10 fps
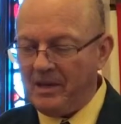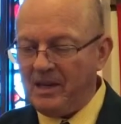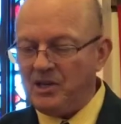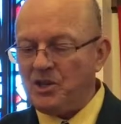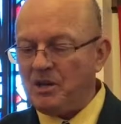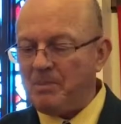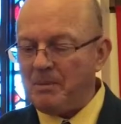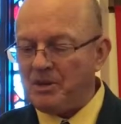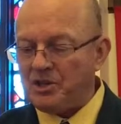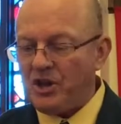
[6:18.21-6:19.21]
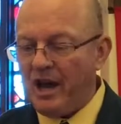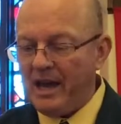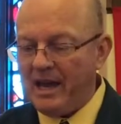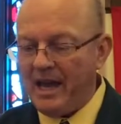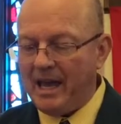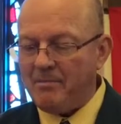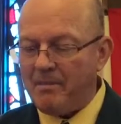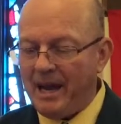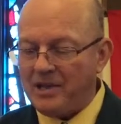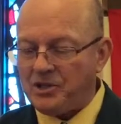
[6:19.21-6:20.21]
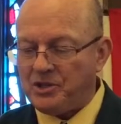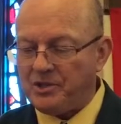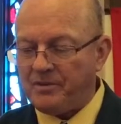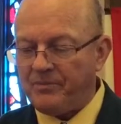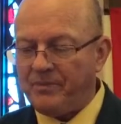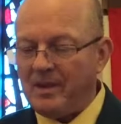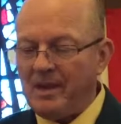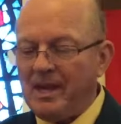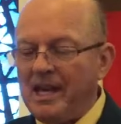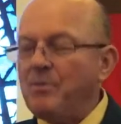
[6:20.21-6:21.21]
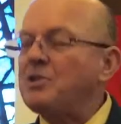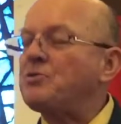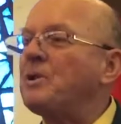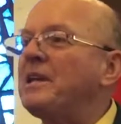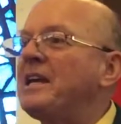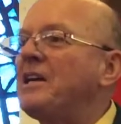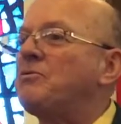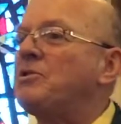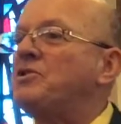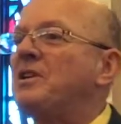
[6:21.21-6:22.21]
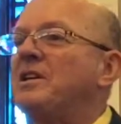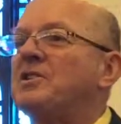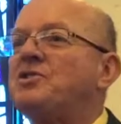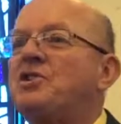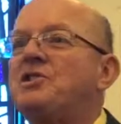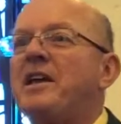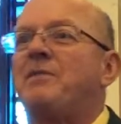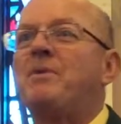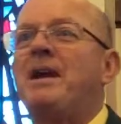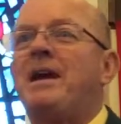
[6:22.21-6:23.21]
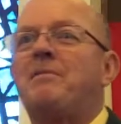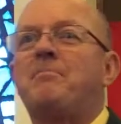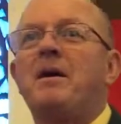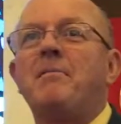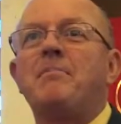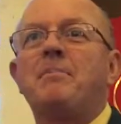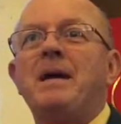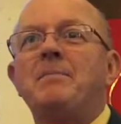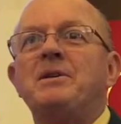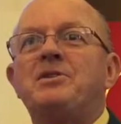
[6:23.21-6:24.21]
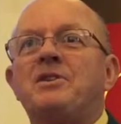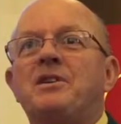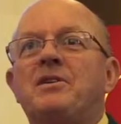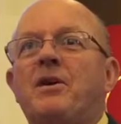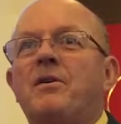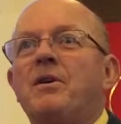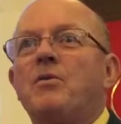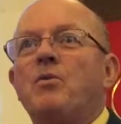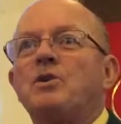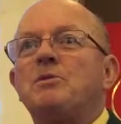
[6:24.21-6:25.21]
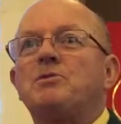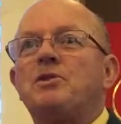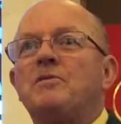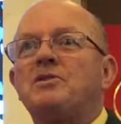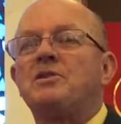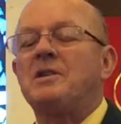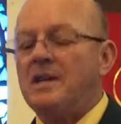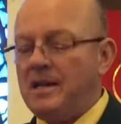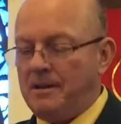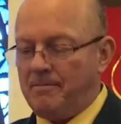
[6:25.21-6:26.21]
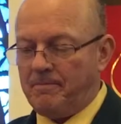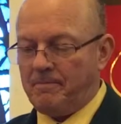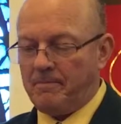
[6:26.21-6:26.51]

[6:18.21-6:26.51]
is going to be Messiah and Master. And what's really interesting is just like we had babies in our worship service today,